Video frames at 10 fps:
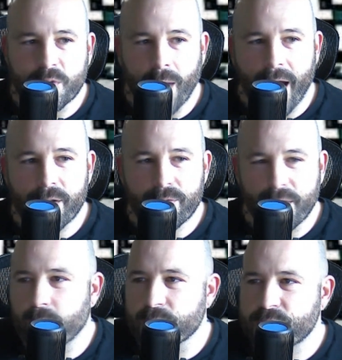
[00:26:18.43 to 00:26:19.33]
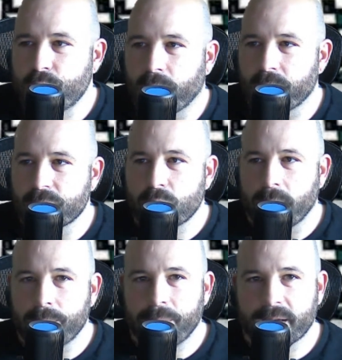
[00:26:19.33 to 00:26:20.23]
I think there was
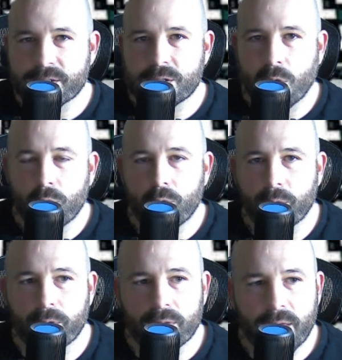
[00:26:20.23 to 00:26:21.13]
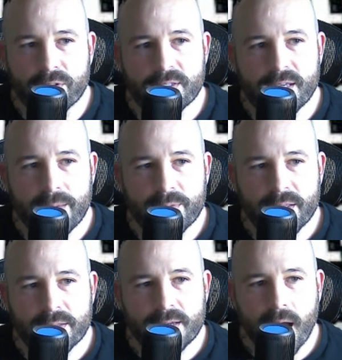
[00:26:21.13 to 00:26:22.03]
220 picks total. There were 11 teams
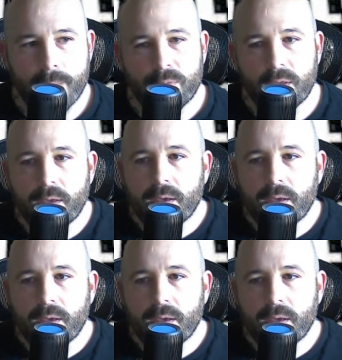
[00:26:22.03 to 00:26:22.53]
at the time.